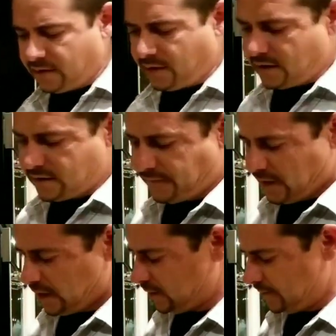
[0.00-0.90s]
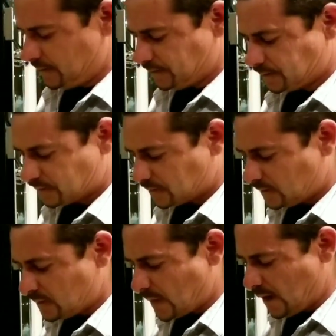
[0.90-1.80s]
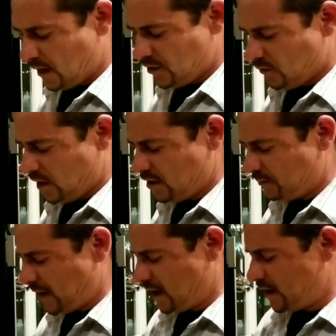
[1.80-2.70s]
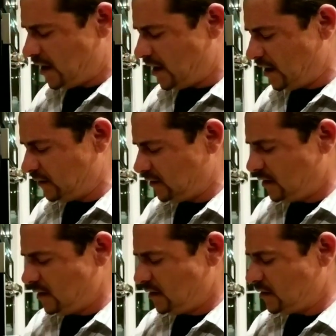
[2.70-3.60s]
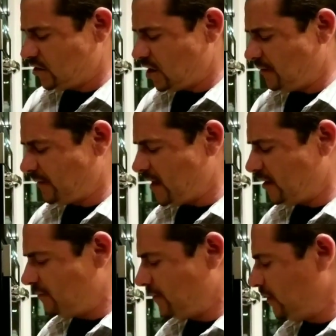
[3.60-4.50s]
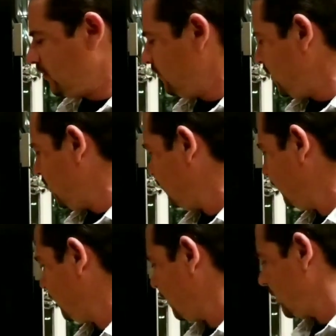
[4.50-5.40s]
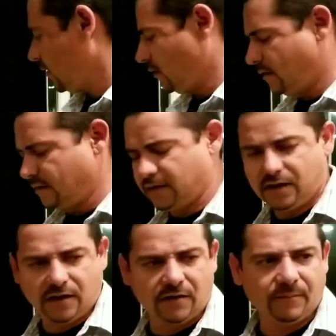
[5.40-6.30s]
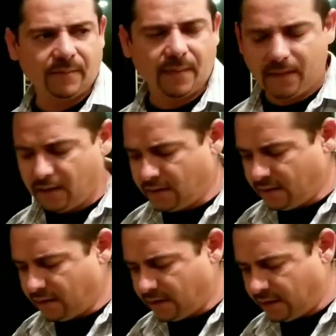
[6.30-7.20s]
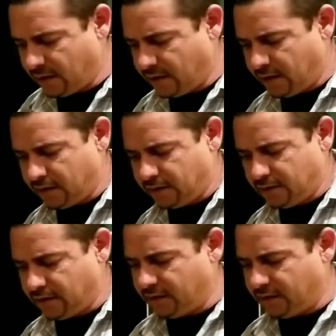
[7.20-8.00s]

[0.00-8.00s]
That's fine. And you want your pan hot. Chop that up a little bit, okay, and